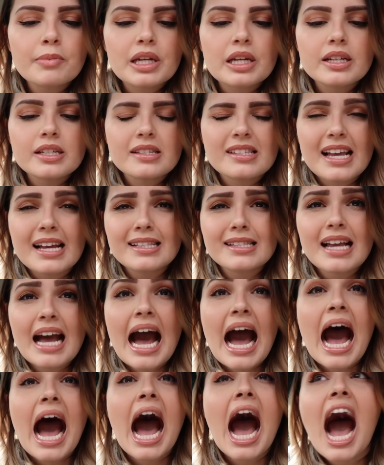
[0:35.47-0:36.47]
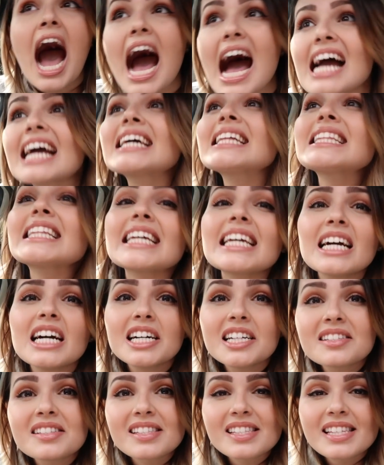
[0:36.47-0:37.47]
Because that's highly
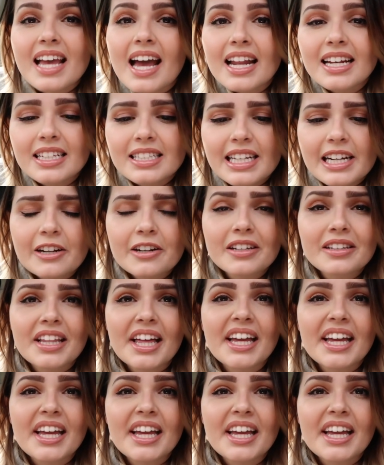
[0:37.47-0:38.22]
unsanitary.